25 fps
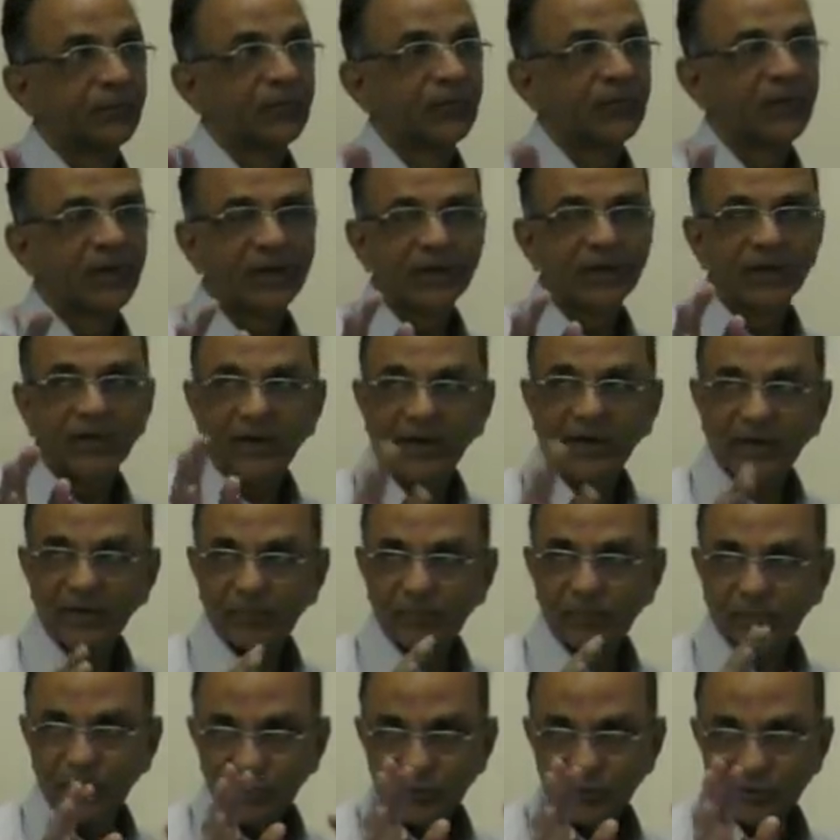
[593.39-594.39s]
The correct
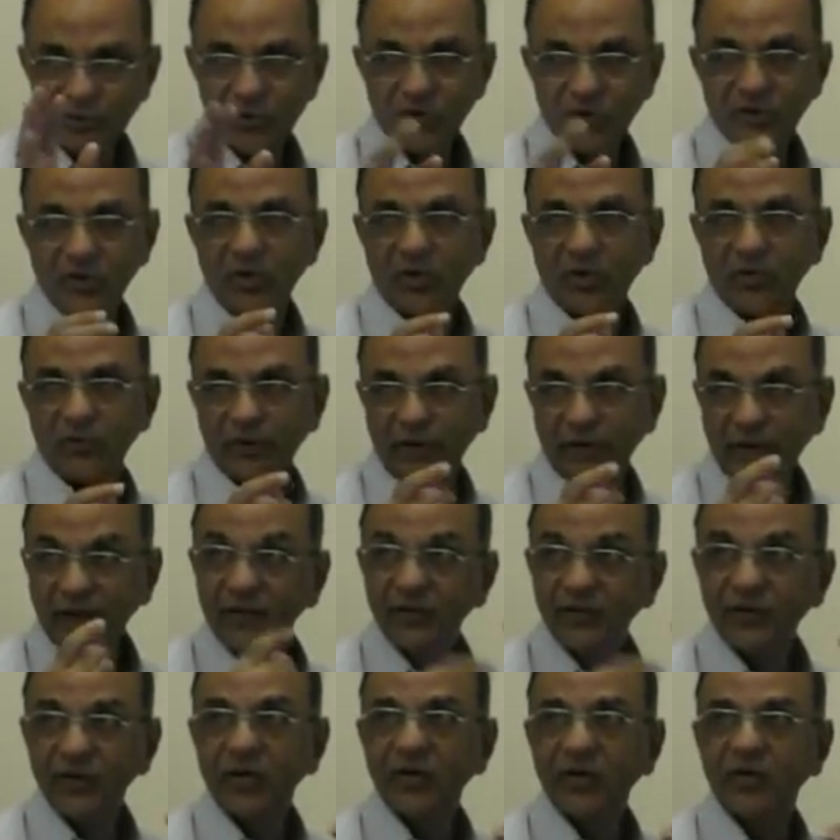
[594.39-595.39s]
position of
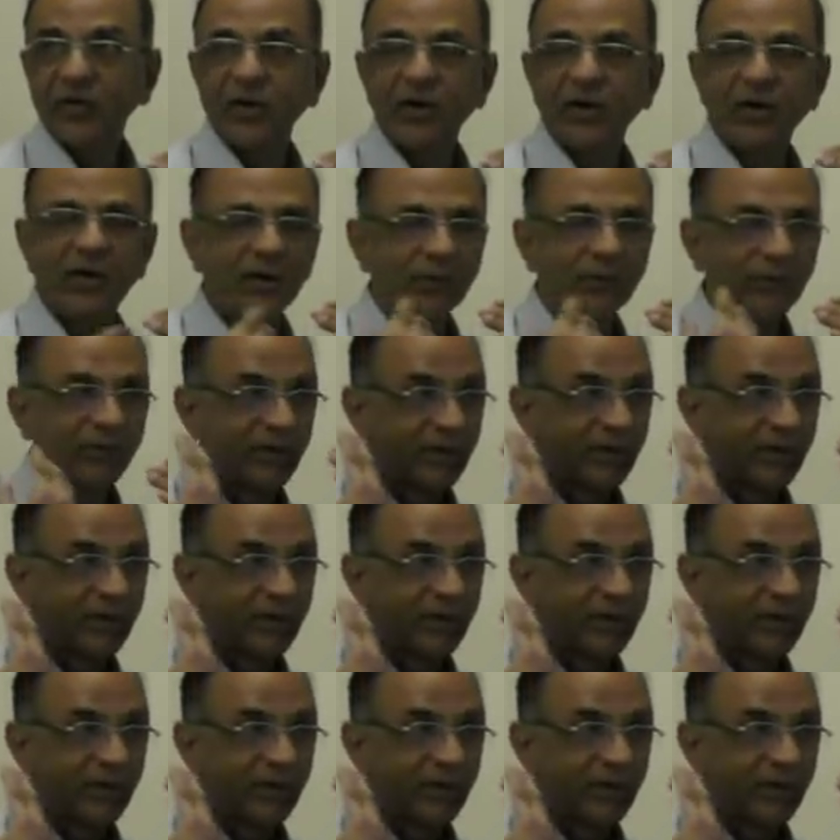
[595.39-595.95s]
any central line,